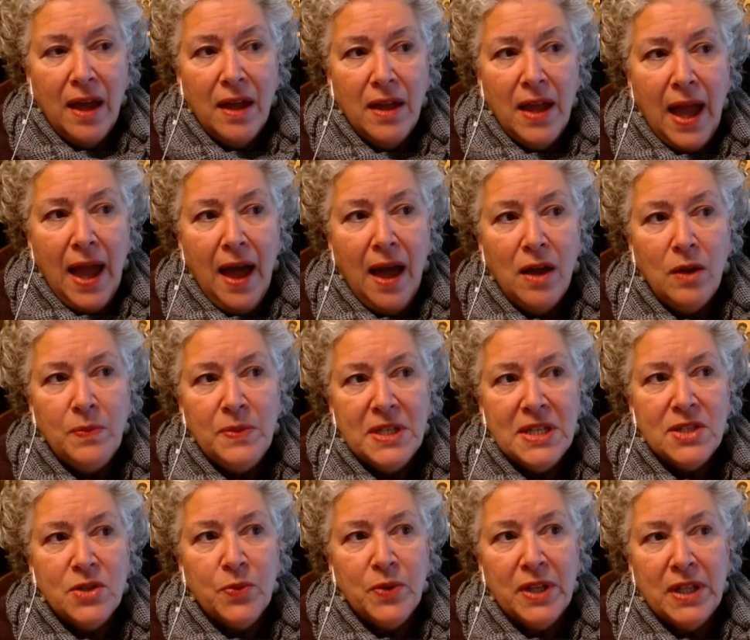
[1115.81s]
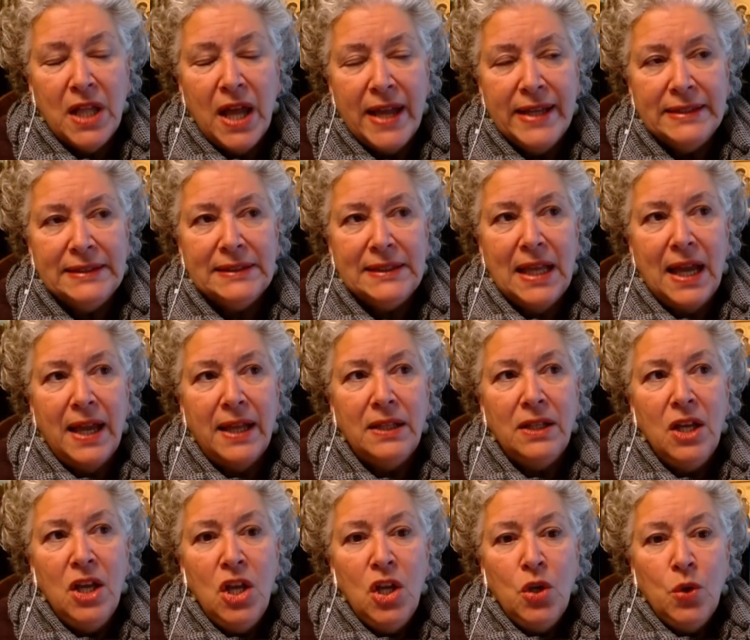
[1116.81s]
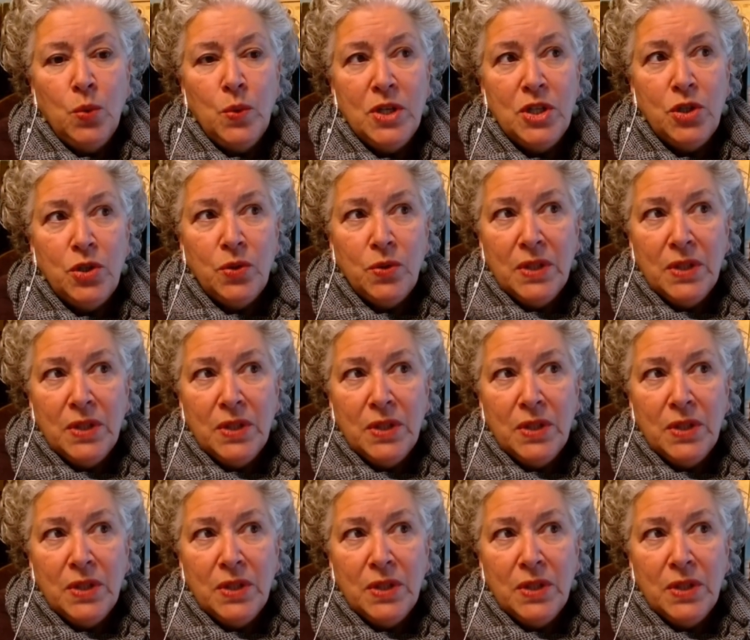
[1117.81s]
helped us realize that we do